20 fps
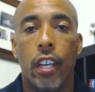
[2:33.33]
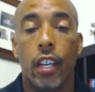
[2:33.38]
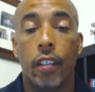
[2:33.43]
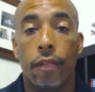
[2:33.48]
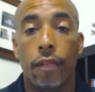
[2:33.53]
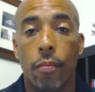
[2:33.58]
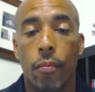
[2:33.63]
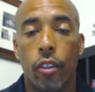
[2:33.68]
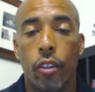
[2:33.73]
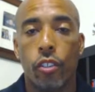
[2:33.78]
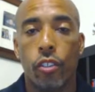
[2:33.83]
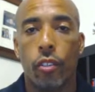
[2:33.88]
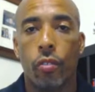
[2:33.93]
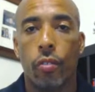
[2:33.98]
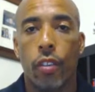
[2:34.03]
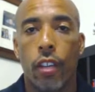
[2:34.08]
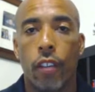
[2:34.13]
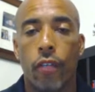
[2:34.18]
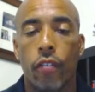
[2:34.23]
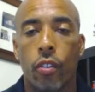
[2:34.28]

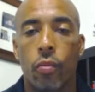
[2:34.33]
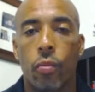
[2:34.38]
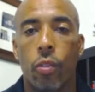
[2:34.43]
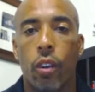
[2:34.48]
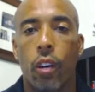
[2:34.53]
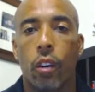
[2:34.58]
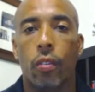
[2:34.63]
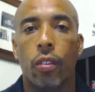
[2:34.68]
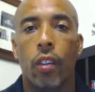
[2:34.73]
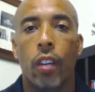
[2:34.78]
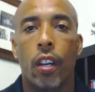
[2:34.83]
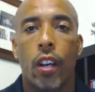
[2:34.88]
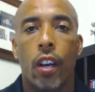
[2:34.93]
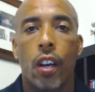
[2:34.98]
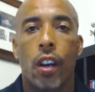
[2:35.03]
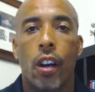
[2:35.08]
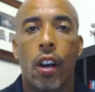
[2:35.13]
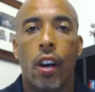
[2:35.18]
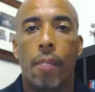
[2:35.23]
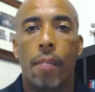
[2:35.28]
infomercial, if you will,
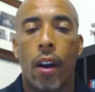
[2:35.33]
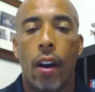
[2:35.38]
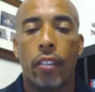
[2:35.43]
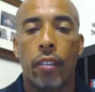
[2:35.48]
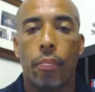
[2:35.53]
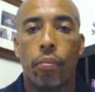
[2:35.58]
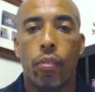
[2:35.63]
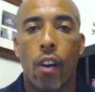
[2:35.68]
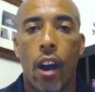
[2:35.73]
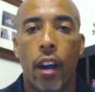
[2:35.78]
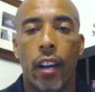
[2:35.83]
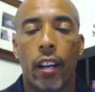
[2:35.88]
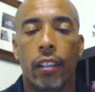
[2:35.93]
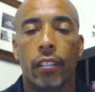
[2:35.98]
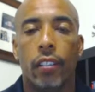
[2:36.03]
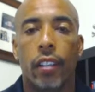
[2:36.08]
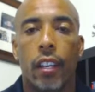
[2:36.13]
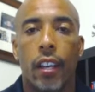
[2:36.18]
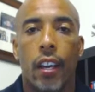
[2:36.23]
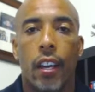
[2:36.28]
about the
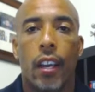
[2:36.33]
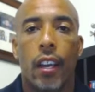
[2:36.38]
product,